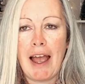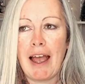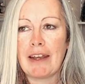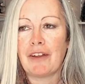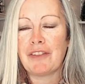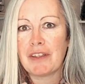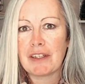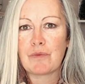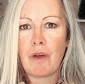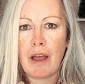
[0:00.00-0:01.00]
And I think
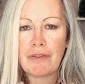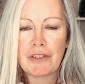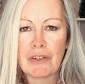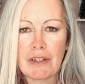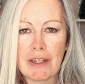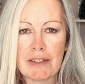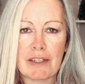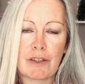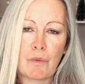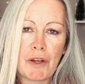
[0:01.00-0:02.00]
it's worth doing it
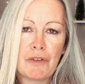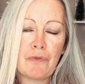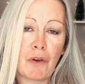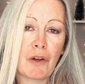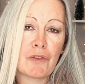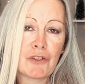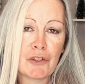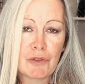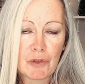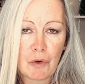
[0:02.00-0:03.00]
so that when you follow the
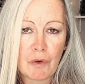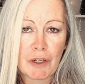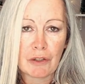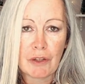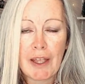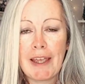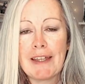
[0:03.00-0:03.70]
tutorial,